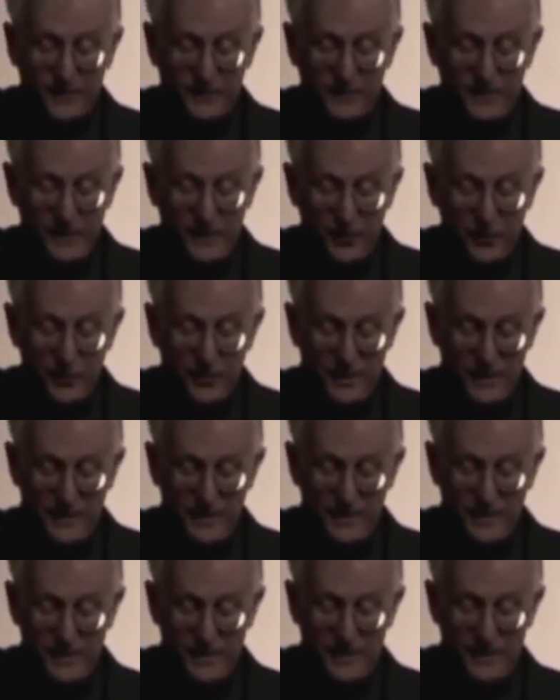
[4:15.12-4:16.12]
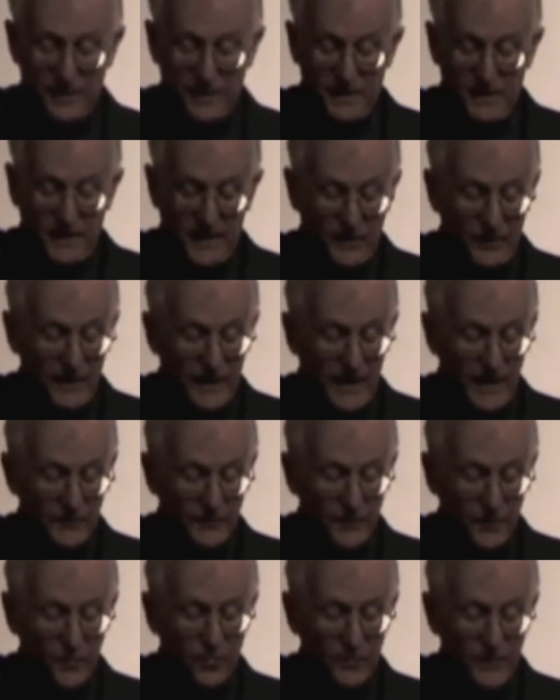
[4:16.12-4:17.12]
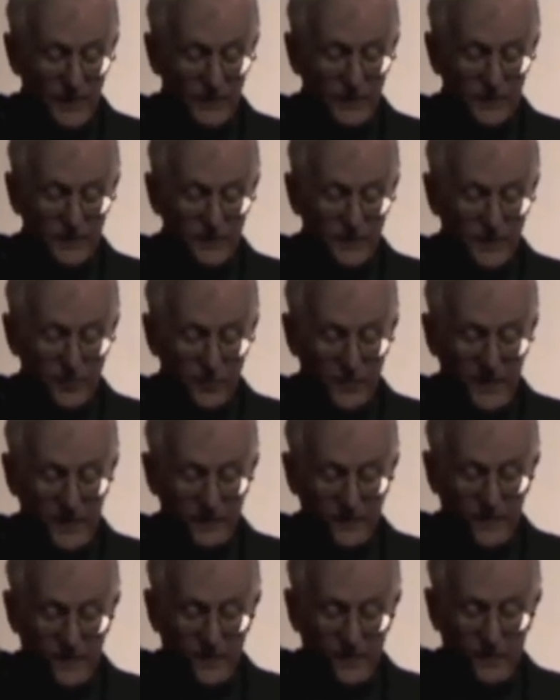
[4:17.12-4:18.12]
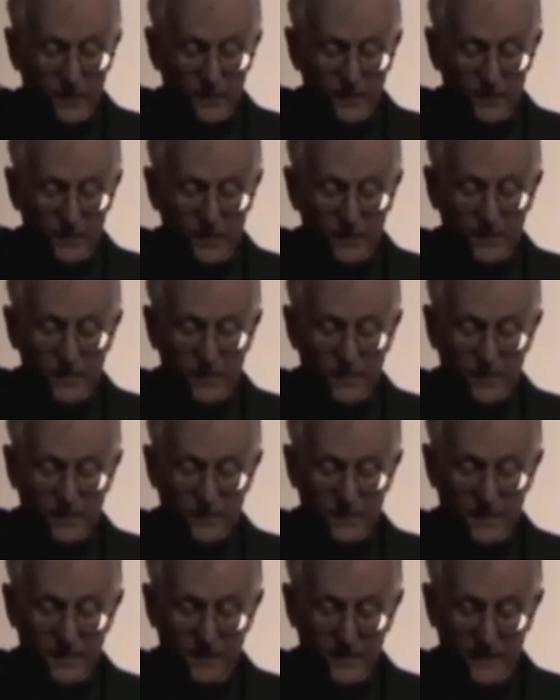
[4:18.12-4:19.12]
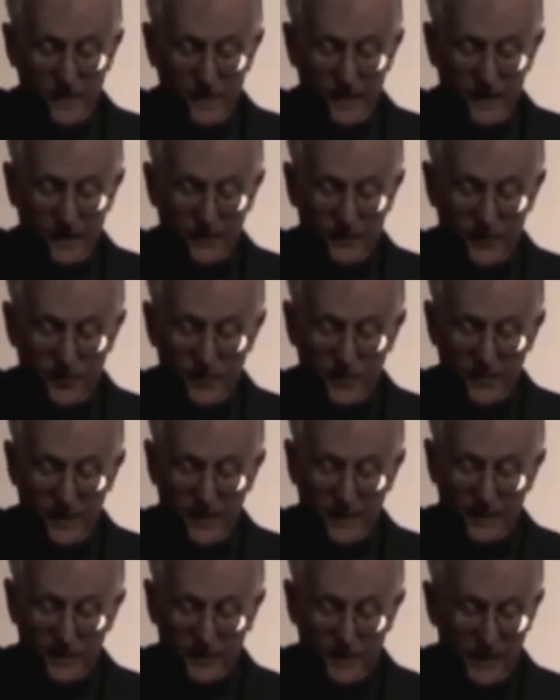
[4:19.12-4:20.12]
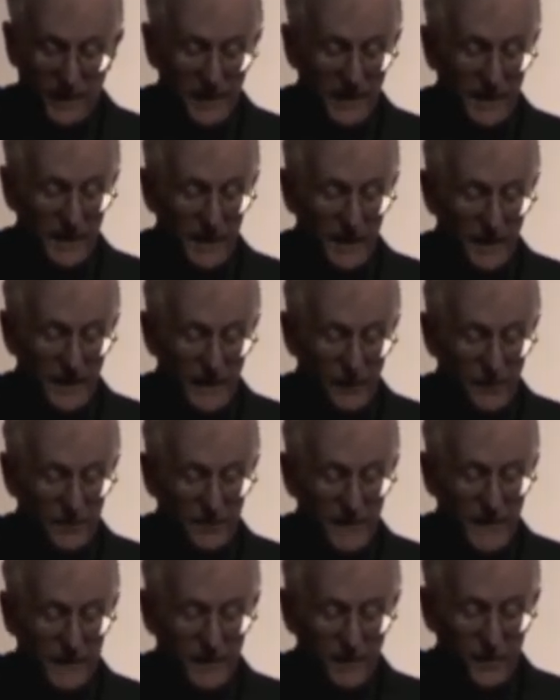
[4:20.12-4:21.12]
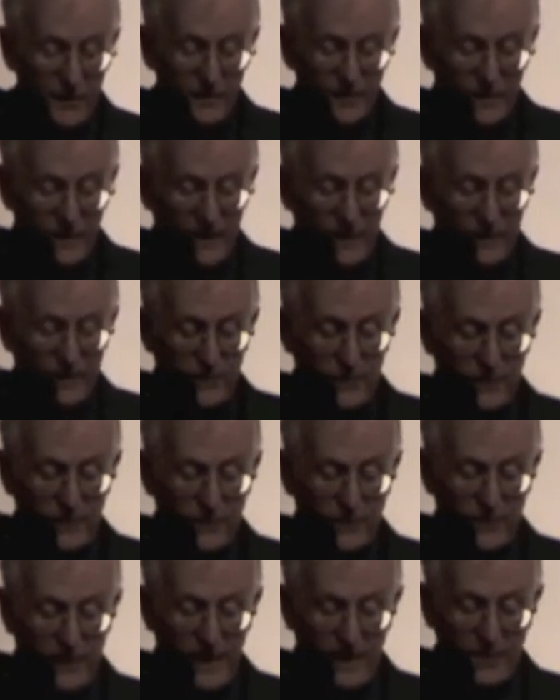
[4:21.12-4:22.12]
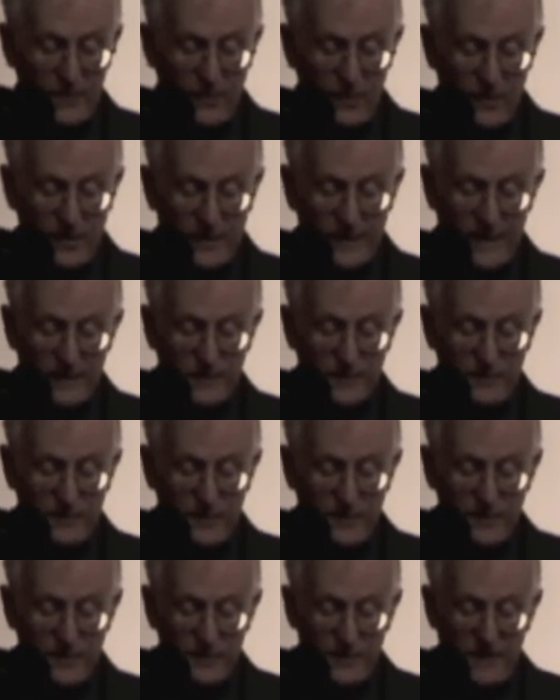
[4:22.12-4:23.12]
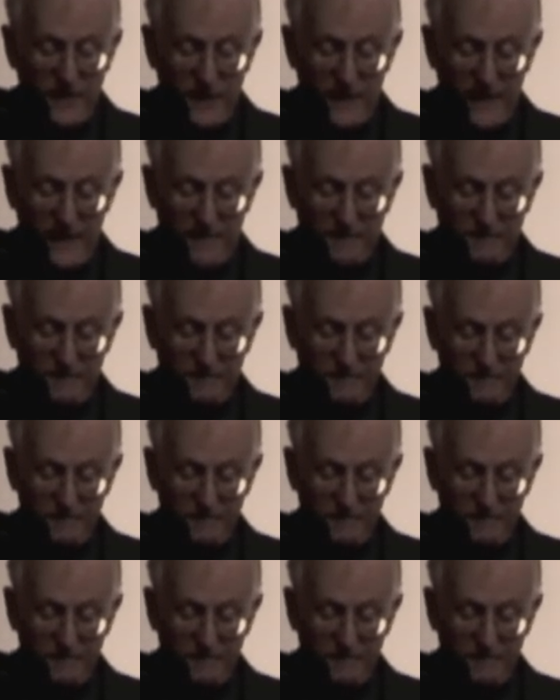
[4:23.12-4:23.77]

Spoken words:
be good, and we have no reason for praising him for his goodness. As Hume might say, it would make no sense to ascribe moral attributes to God.